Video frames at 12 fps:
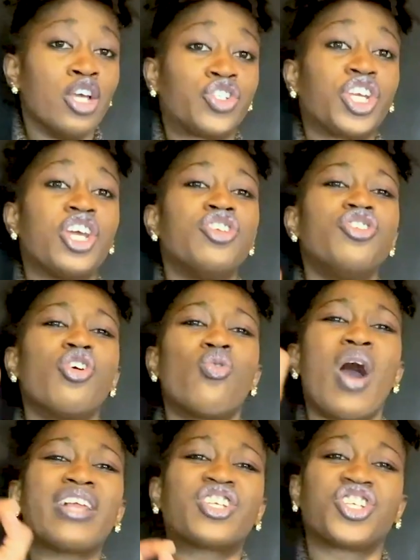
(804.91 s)
She knew
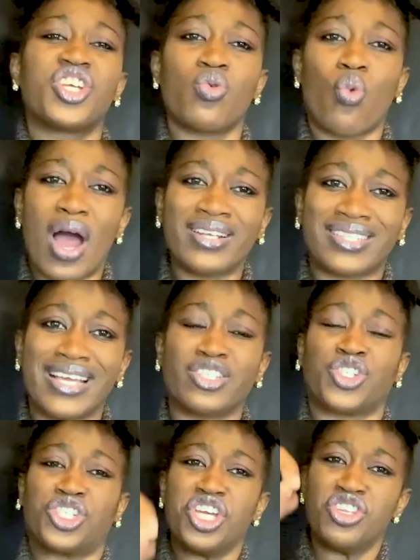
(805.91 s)
what she wanted.
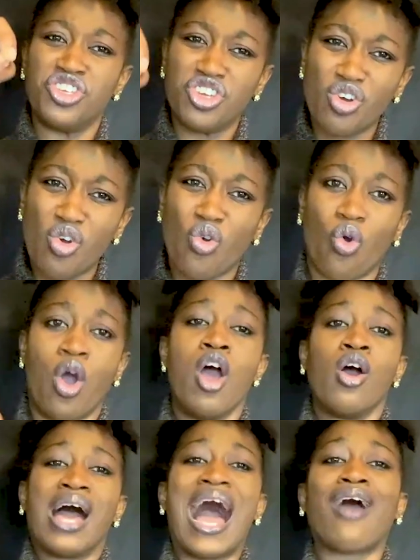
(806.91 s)
She knew
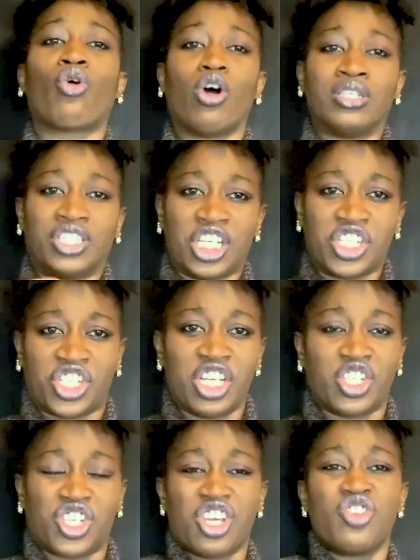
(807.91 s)
her
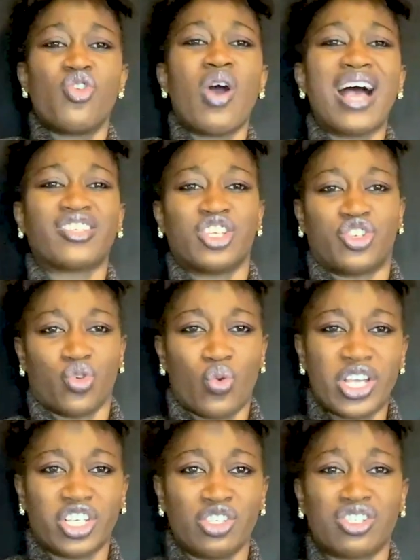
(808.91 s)
condition. She knew her
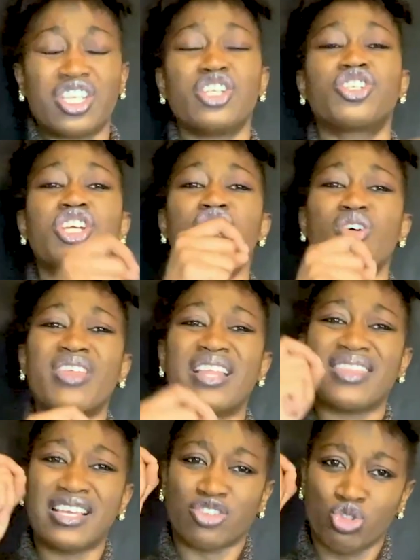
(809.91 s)
situation. She, she knew
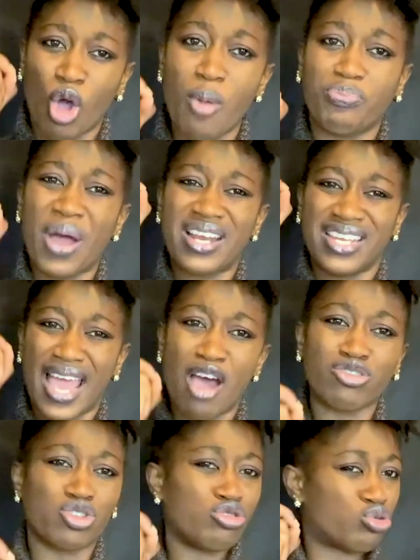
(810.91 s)
that there's nobody
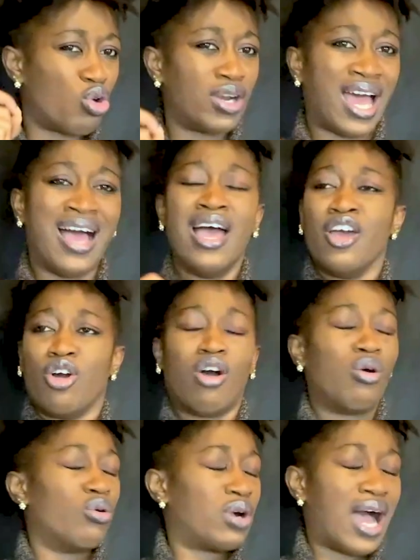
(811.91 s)
else who's gonna,
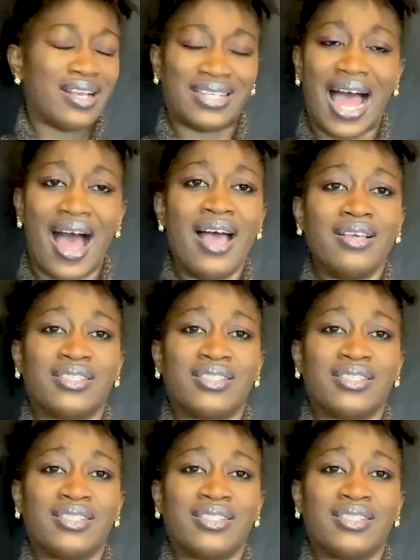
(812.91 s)
oh, Kata.